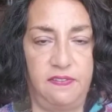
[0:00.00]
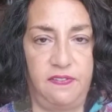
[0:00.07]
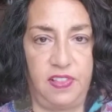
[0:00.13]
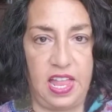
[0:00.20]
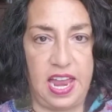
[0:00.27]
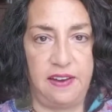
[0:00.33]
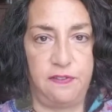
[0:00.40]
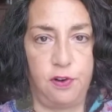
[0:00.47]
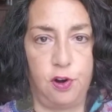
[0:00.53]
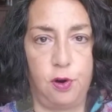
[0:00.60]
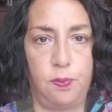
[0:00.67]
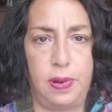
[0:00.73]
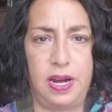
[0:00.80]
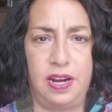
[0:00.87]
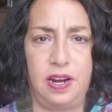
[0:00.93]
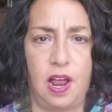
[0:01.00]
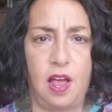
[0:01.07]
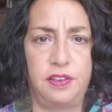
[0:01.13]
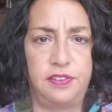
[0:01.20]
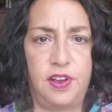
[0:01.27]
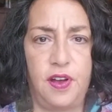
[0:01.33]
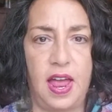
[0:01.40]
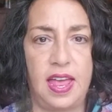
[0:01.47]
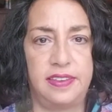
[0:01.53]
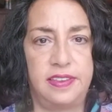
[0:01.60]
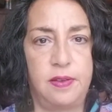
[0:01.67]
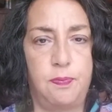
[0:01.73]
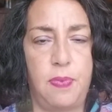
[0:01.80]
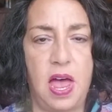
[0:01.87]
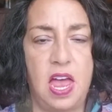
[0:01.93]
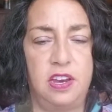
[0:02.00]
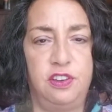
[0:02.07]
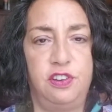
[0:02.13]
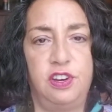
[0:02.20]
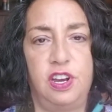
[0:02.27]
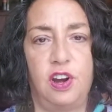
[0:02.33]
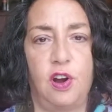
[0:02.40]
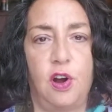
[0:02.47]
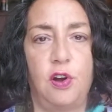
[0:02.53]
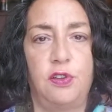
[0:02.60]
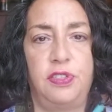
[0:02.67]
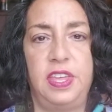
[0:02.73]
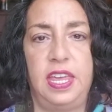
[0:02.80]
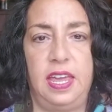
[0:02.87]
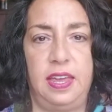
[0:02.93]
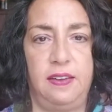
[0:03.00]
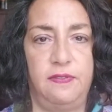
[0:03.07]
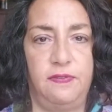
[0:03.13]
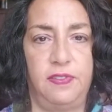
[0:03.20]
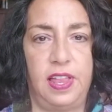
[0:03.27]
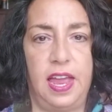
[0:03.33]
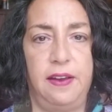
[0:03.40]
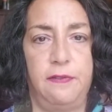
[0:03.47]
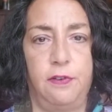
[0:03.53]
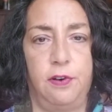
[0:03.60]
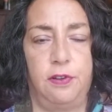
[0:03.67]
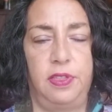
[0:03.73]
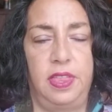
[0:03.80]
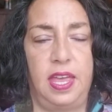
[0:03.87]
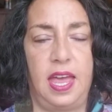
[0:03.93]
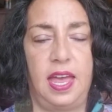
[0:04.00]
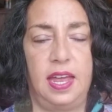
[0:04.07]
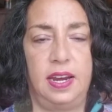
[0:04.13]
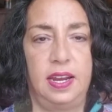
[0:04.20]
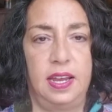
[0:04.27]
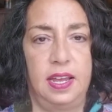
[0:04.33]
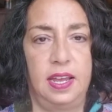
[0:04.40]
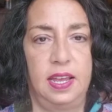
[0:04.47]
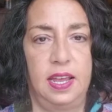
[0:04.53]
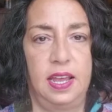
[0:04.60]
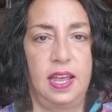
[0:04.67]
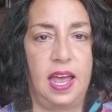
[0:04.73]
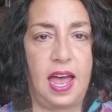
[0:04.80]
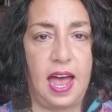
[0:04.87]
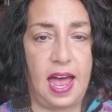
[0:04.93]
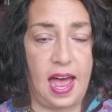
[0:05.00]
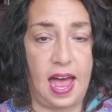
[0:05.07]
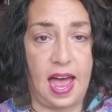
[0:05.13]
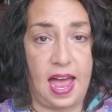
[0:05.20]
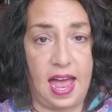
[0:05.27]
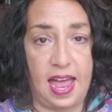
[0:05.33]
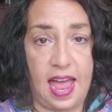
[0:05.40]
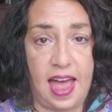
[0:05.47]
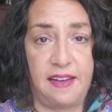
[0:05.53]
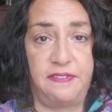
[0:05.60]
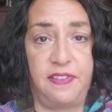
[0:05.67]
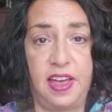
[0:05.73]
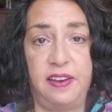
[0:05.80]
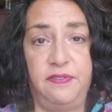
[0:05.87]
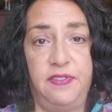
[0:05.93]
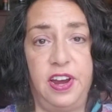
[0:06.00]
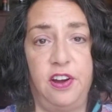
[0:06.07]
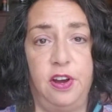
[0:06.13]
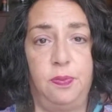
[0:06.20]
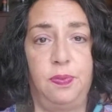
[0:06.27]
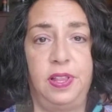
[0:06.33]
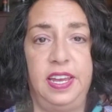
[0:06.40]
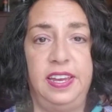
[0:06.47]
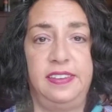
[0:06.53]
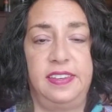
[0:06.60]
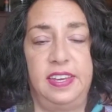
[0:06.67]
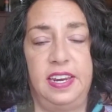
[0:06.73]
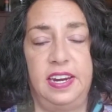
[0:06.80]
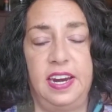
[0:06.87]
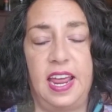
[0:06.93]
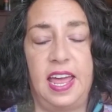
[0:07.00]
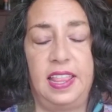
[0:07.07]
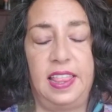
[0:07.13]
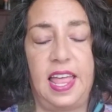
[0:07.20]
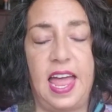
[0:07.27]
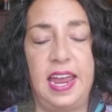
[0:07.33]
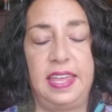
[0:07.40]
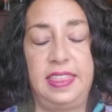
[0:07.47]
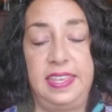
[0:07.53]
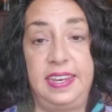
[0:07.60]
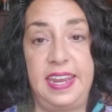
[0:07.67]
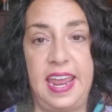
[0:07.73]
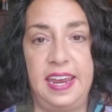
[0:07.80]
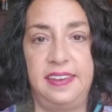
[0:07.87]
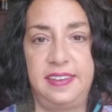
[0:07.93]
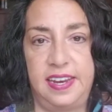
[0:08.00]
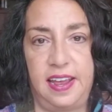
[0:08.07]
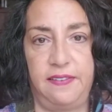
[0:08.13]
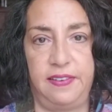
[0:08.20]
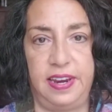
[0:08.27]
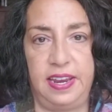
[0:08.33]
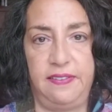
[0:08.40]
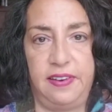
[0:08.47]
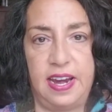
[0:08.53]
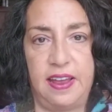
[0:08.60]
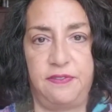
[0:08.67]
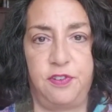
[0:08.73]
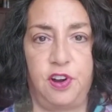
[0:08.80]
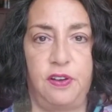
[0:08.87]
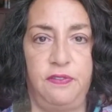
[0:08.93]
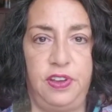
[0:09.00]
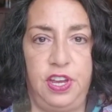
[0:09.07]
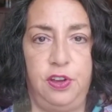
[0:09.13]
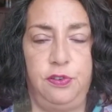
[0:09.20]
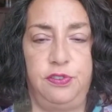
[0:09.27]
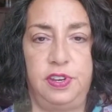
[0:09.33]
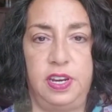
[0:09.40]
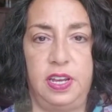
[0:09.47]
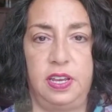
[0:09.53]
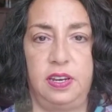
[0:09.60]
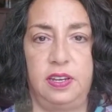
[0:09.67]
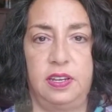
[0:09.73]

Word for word: flavor, but it also has a pungent, earthy flavor that I find very pleasing, and I like the taste of it even after I've used it.